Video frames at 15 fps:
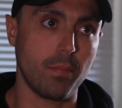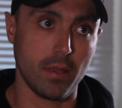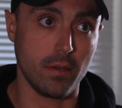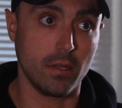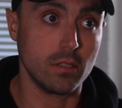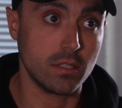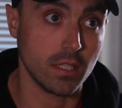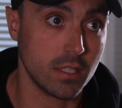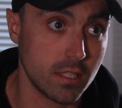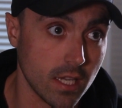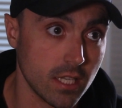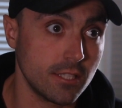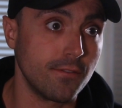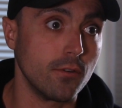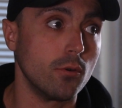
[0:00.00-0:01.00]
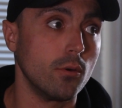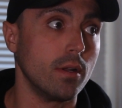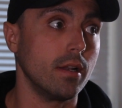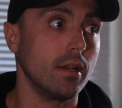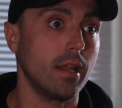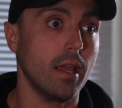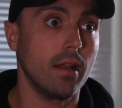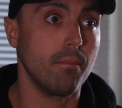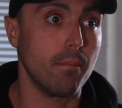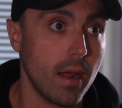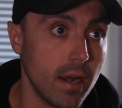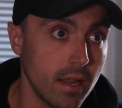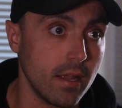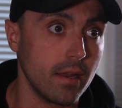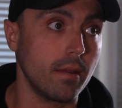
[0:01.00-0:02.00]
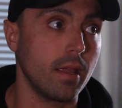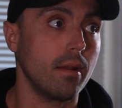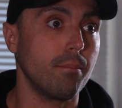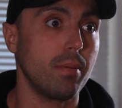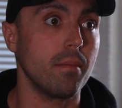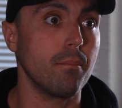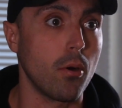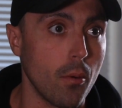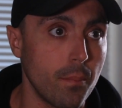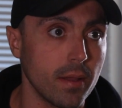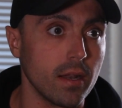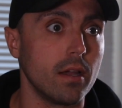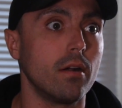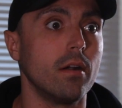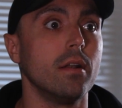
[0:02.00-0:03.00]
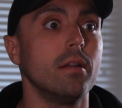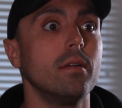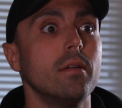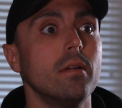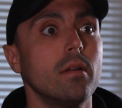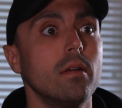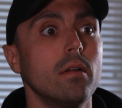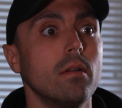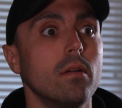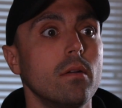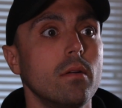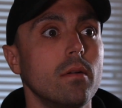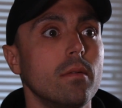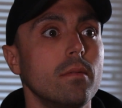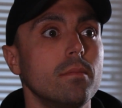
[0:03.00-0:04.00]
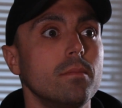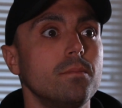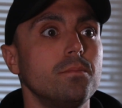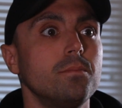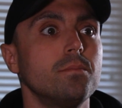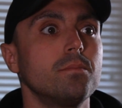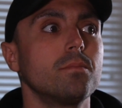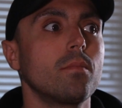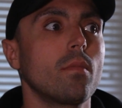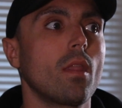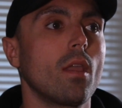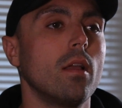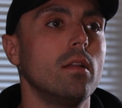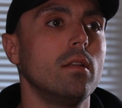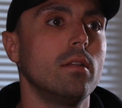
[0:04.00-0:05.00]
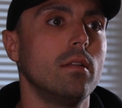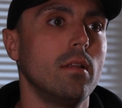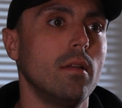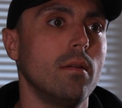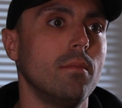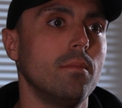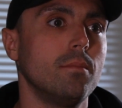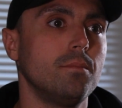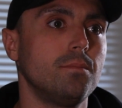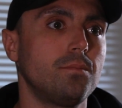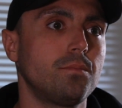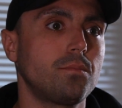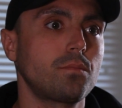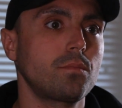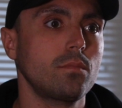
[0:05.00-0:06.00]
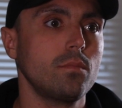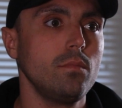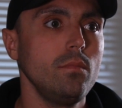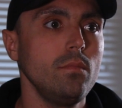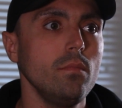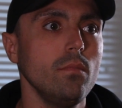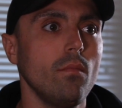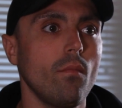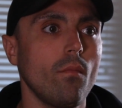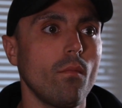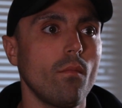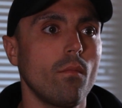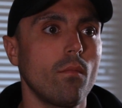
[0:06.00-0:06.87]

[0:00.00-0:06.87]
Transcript: being successful and getting money and getting. But the term successful, bro. Well, most people have this engineered definition of it, bro.